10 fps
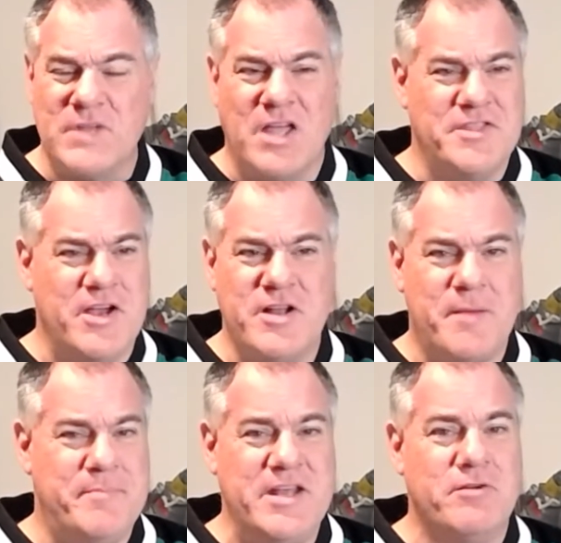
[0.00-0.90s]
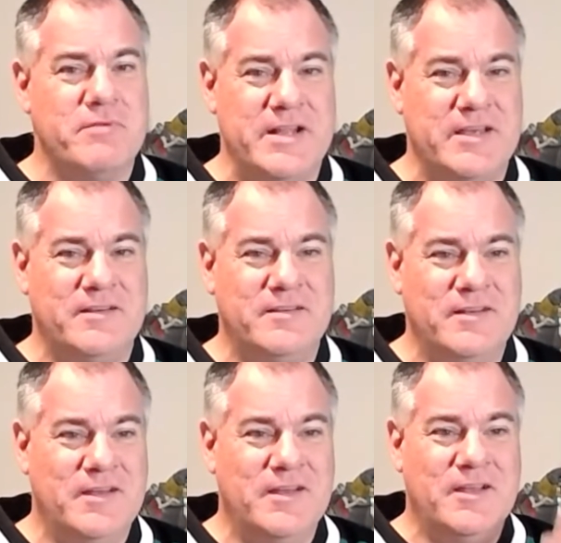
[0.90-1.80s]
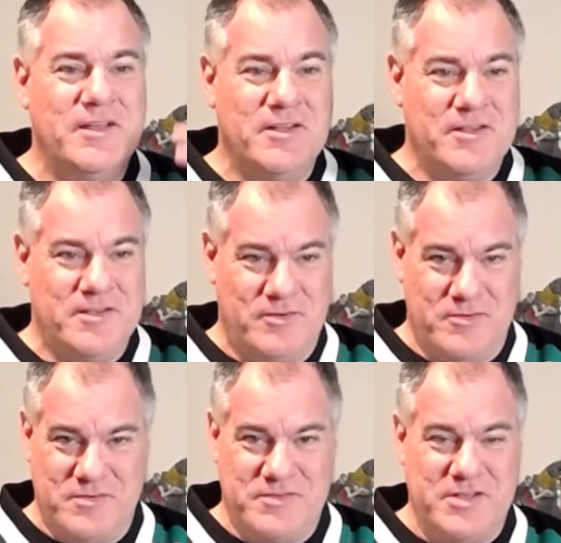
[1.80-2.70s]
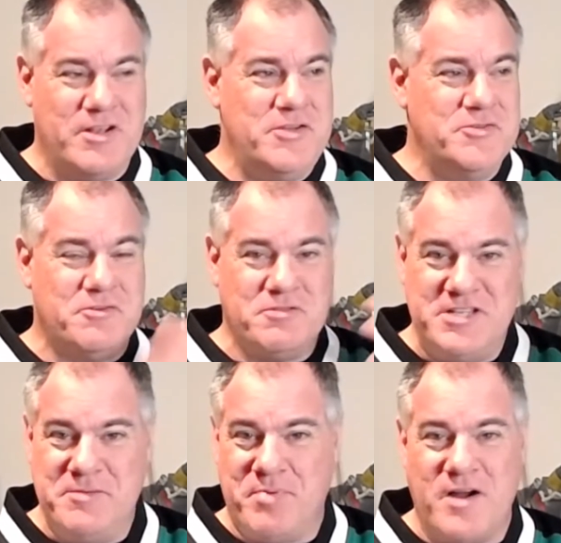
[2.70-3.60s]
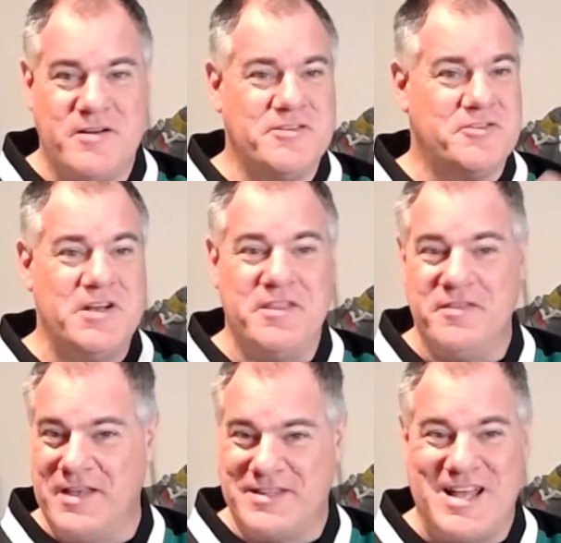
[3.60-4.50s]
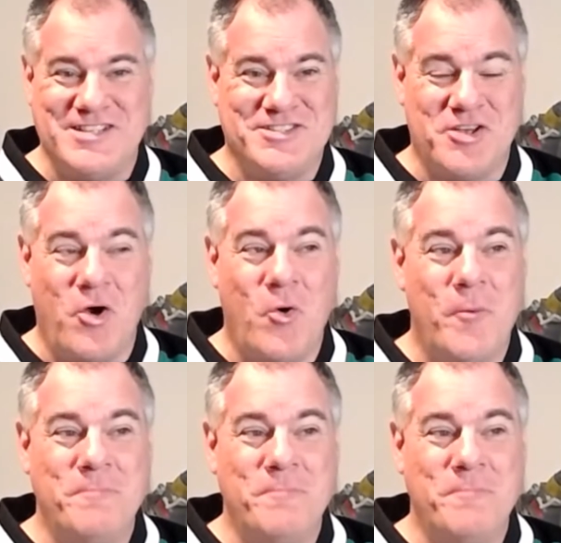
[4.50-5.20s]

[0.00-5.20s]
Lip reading: they're not beta reading. They're not using critique partners or anything like that. So,